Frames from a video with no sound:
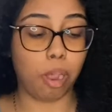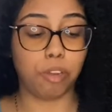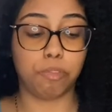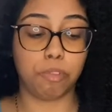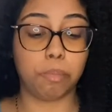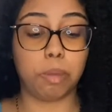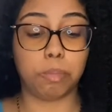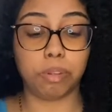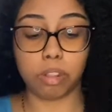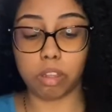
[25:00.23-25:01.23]
I
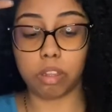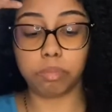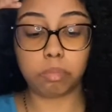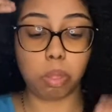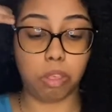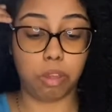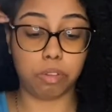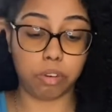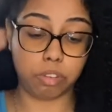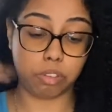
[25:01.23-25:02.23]
remember the the
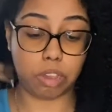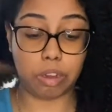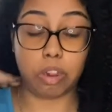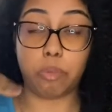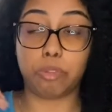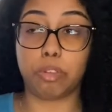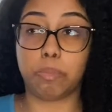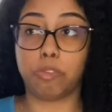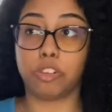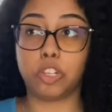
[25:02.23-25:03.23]
other security guard was like
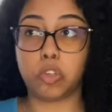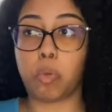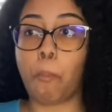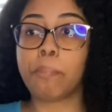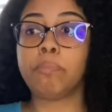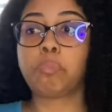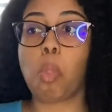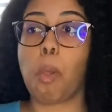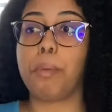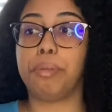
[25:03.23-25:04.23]
more chill.
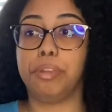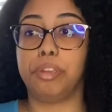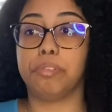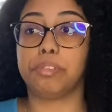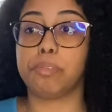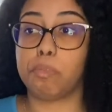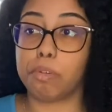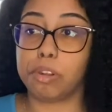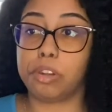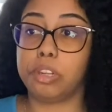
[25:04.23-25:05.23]
He gave us a
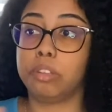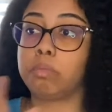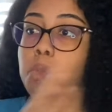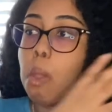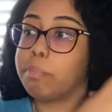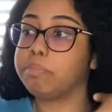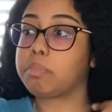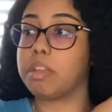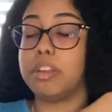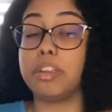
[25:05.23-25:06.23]
warning.
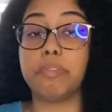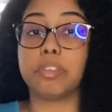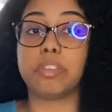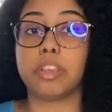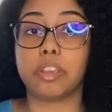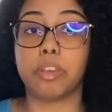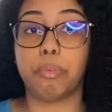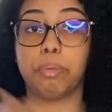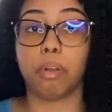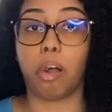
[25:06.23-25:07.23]
He didn't give us a ticket.
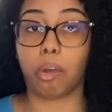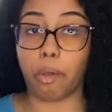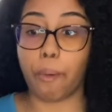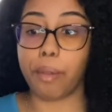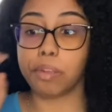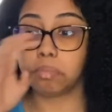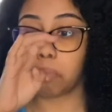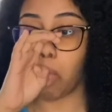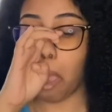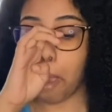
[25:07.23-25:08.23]
We were all good,
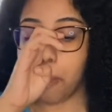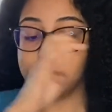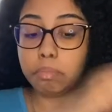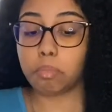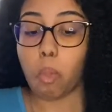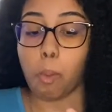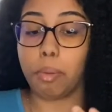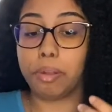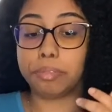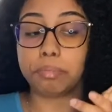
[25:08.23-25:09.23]

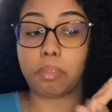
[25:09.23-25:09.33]
but